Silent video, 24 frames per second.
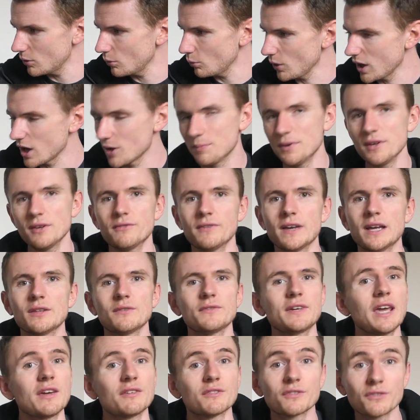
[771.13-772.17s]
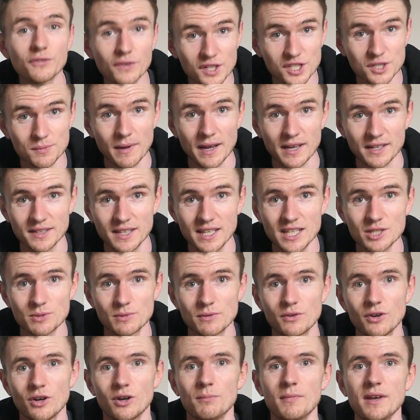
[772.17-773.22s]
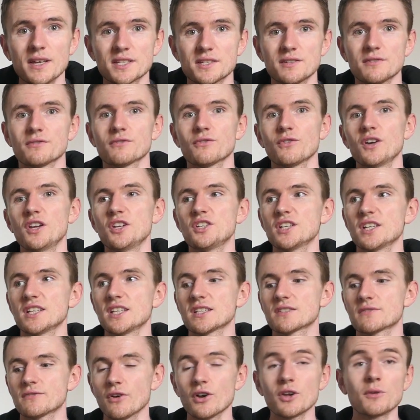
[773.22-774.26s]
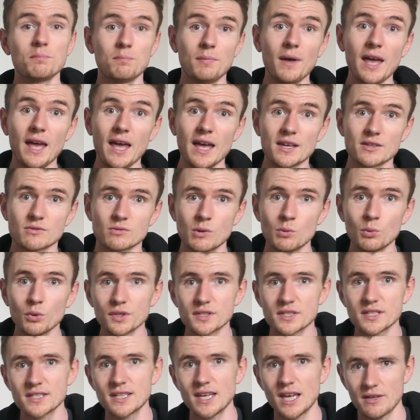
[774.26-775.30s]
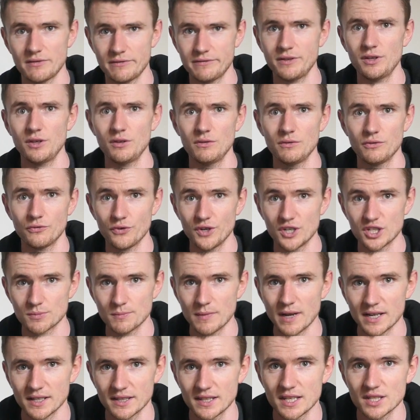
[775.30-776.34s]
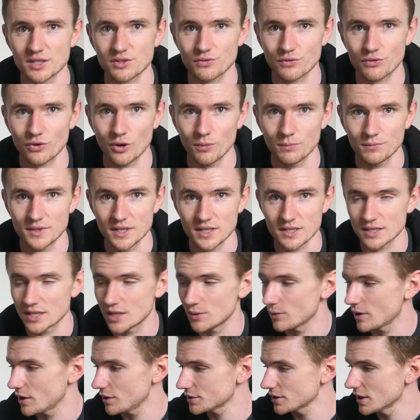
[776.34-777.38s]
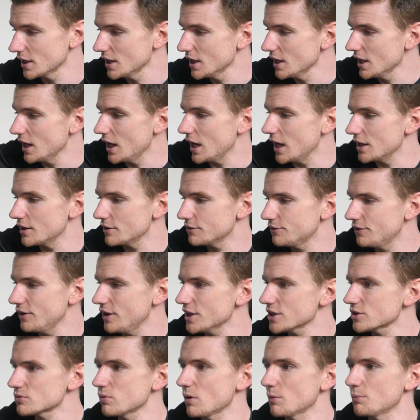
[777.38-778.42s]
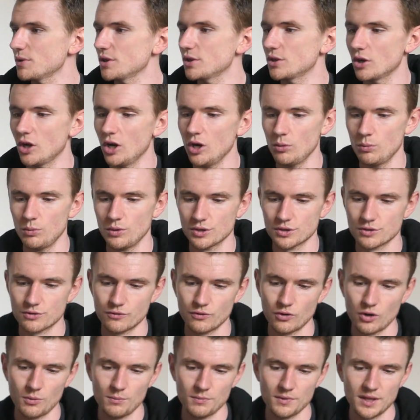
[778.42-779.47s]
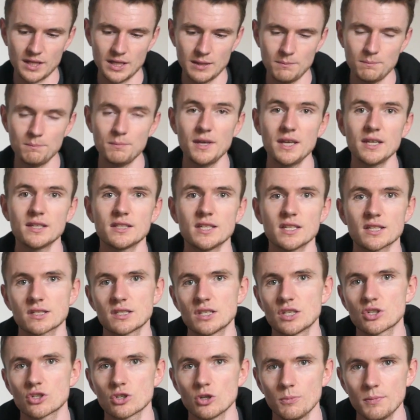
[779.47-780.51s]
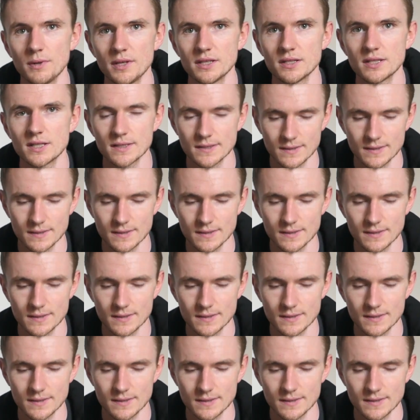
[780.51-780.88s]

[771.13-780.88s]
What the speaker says: We're a big fan of getting fridge magnets. We've got a massive fridge and it's very bare, so we wanted to get a few fridge magnets from Disney World. The first one we got was from the big Disney shop in